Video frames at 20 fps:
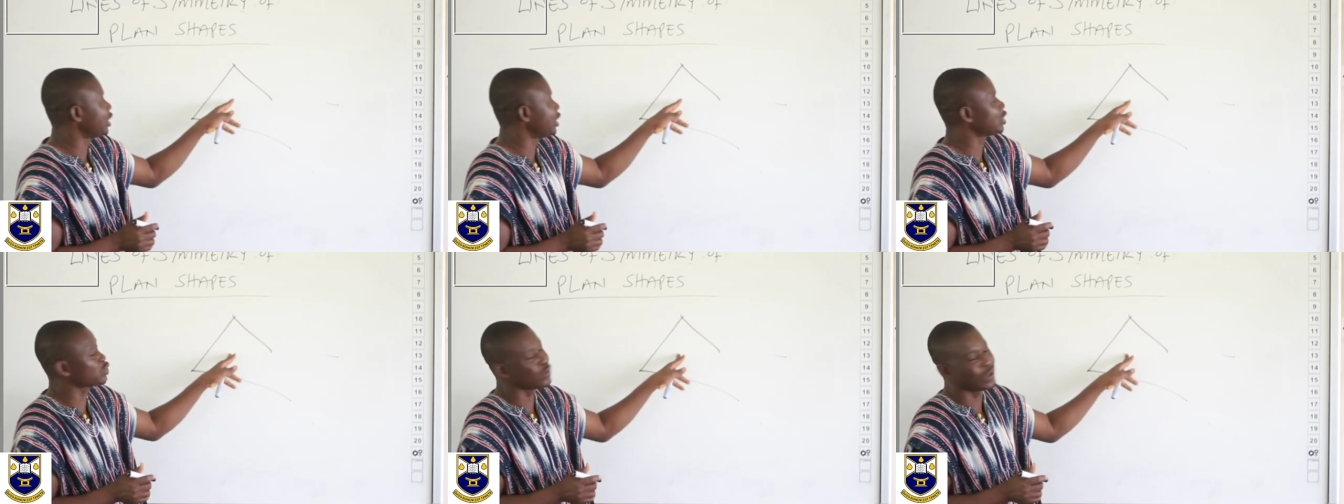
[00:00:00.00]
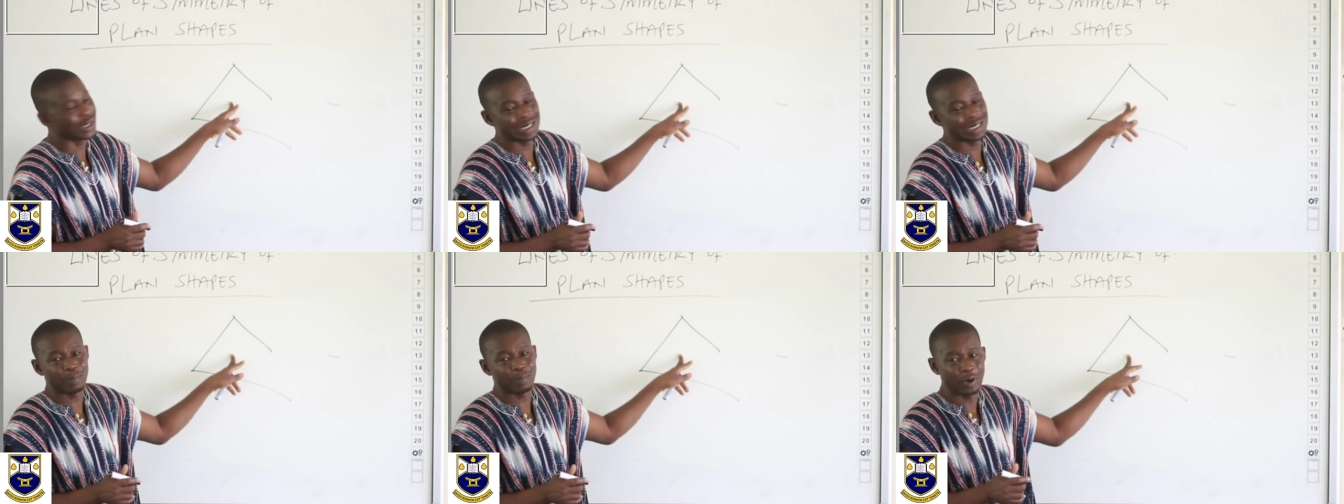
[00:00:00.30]

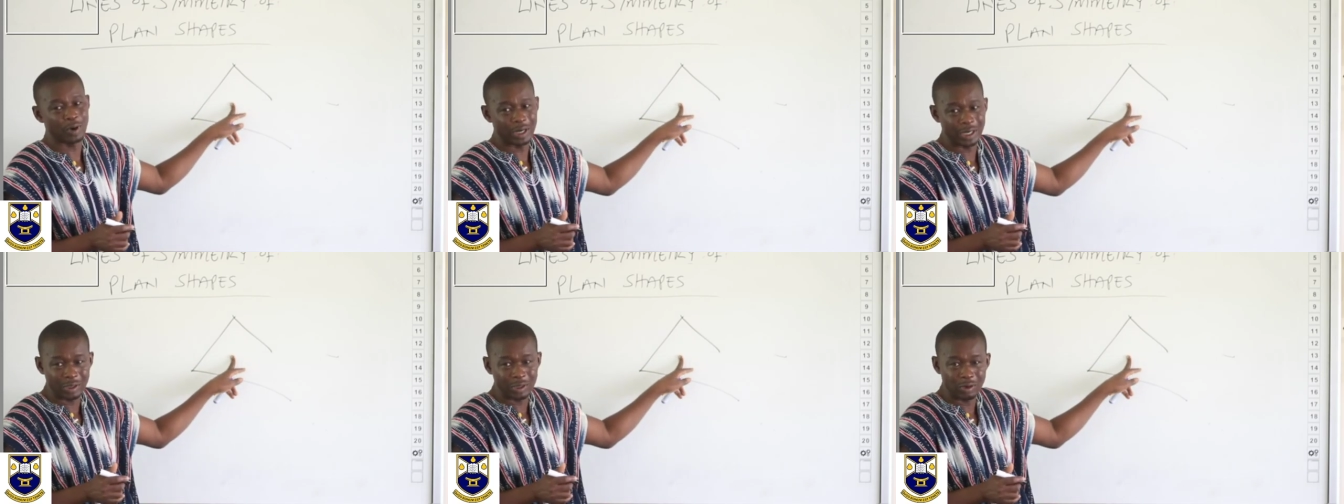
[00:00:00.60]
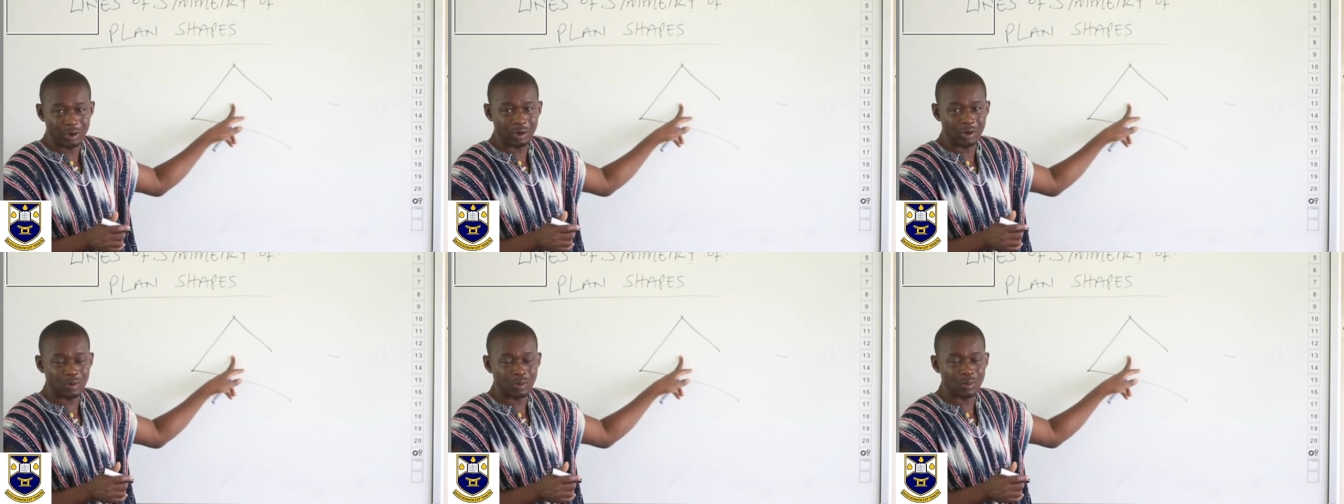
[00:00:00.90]
one a
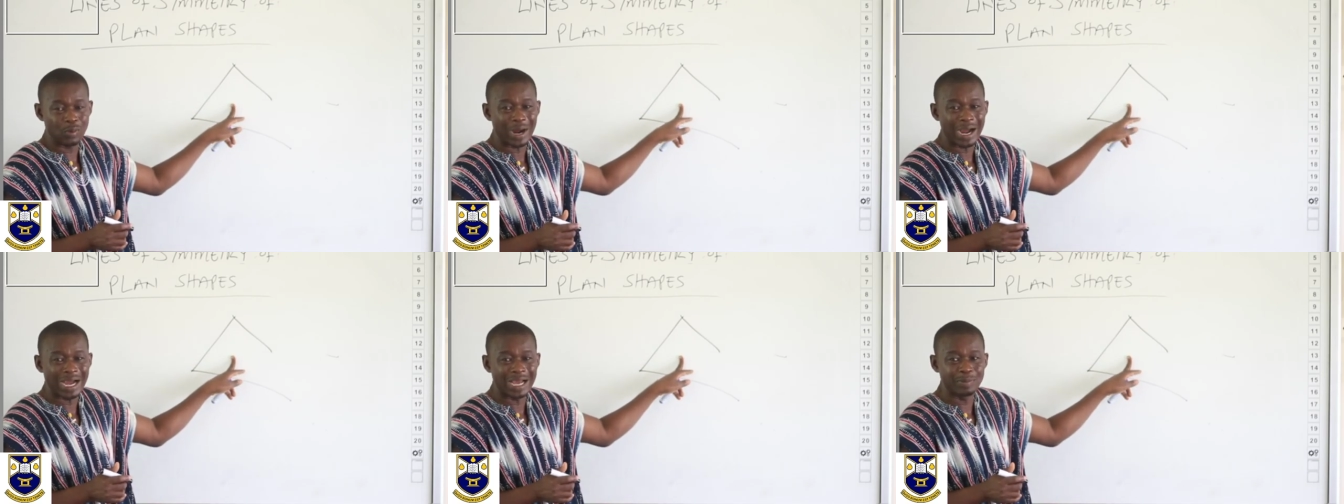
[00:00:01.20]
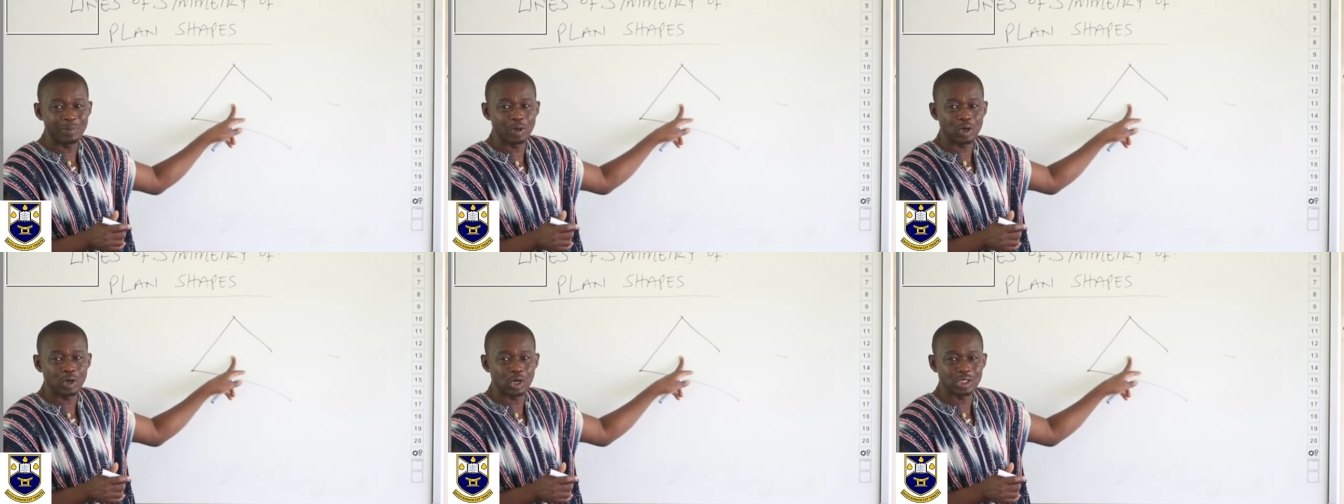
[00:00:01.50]
polygon. Why?
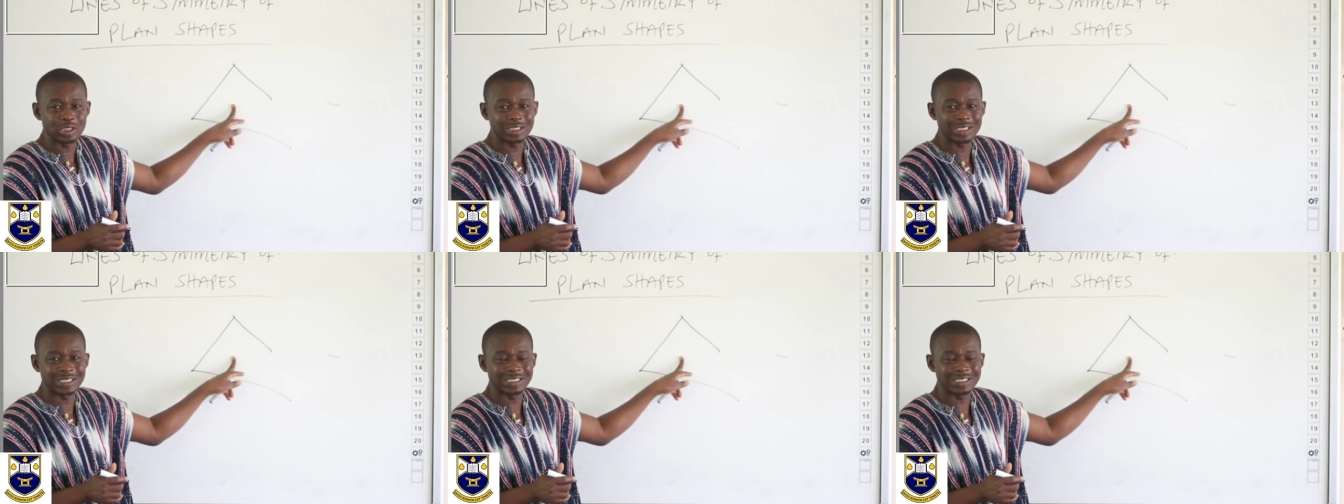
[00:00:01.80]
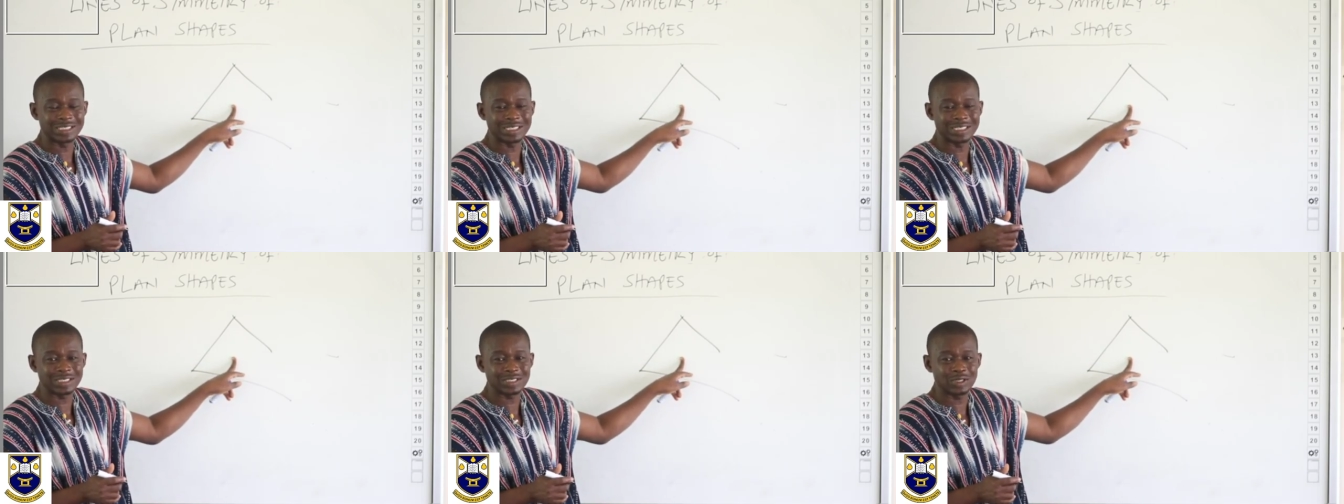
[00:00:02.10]
Because it
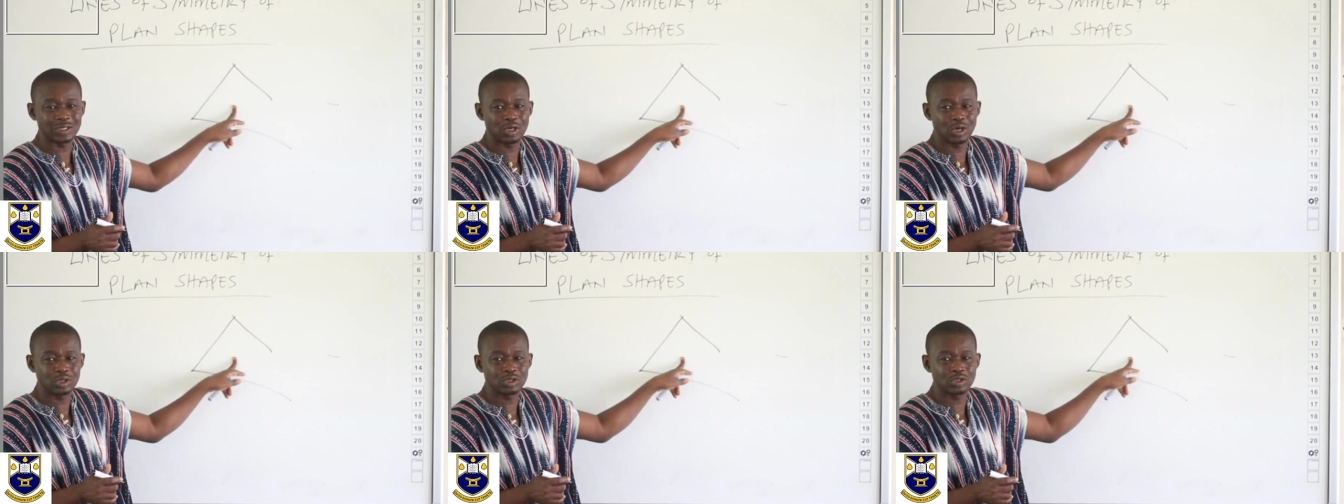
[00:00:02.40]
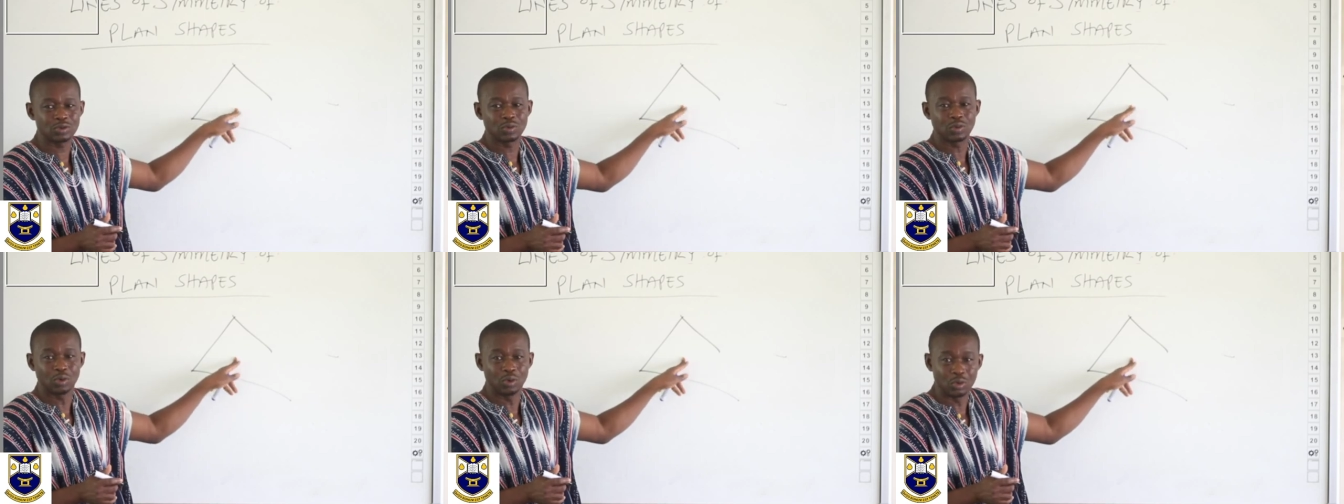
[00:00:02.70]
is
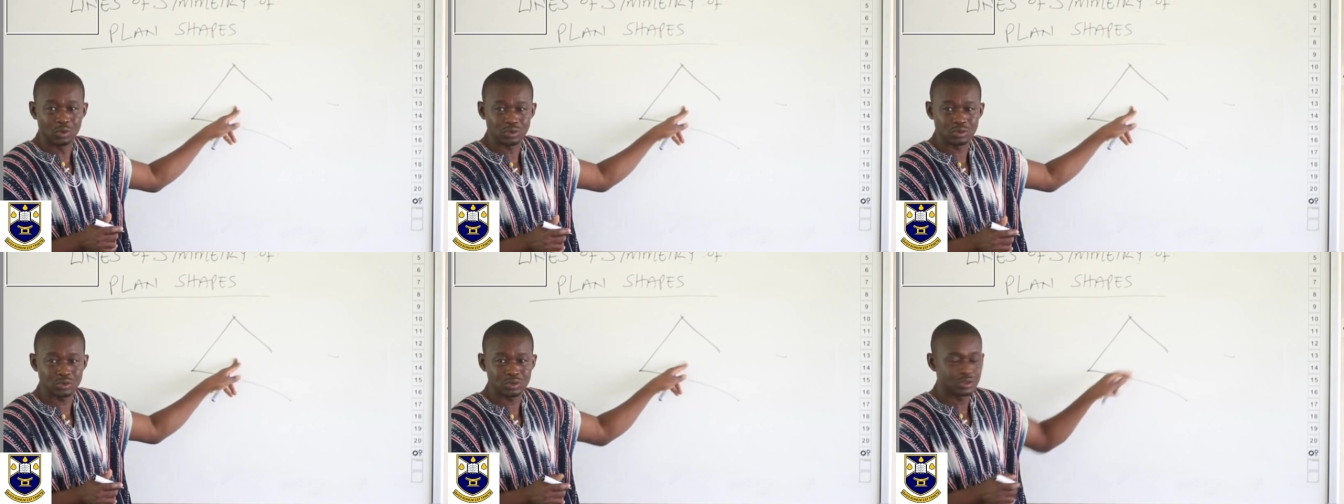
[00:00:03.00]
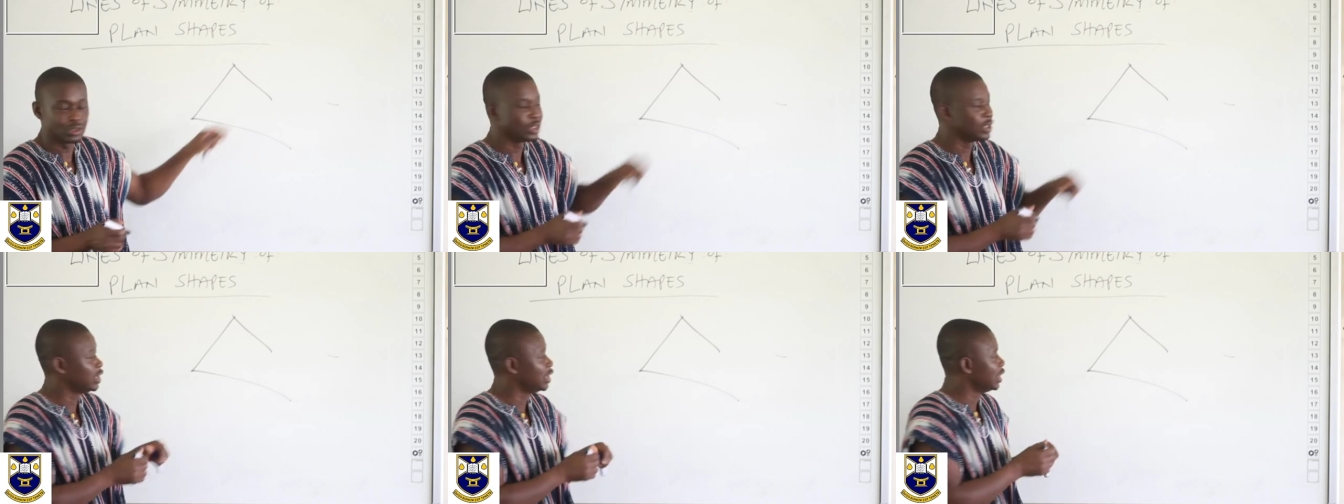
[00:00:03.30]
not closed.
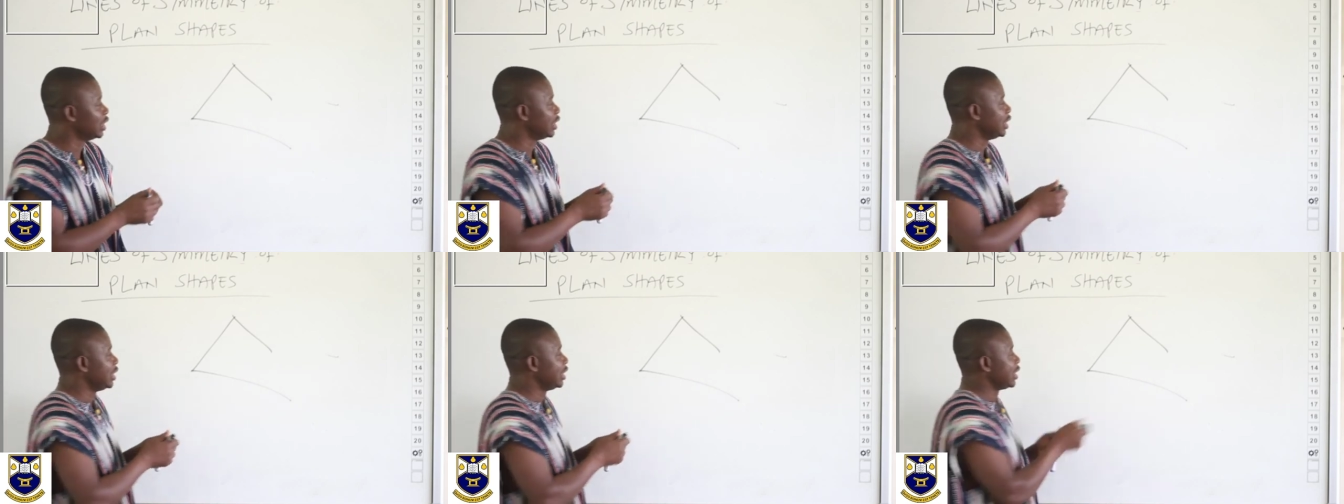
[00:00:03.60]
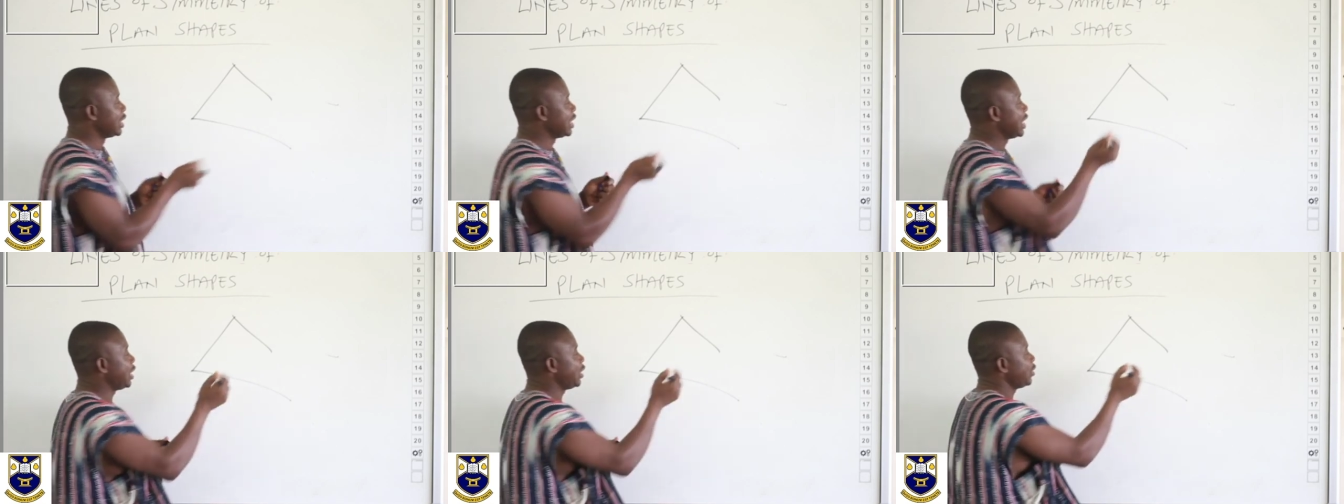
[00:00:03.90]
Now,